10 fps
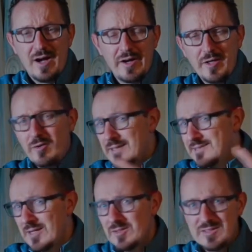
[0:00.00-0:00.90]
I know that
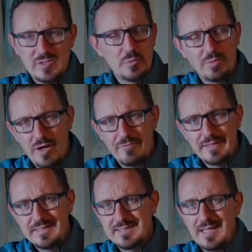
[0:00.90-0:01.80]
sounds super
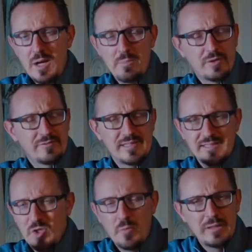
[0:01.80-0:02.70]
obvious, but I've seen
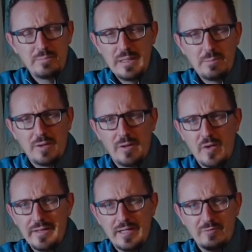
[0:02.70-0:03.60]
so many people
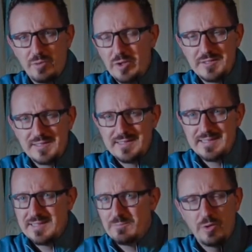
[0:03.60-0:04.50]
online that have purchased
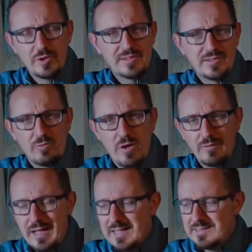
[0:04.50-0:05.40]
this and purchased the wrong
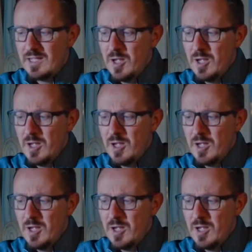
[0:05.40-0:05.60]
lens.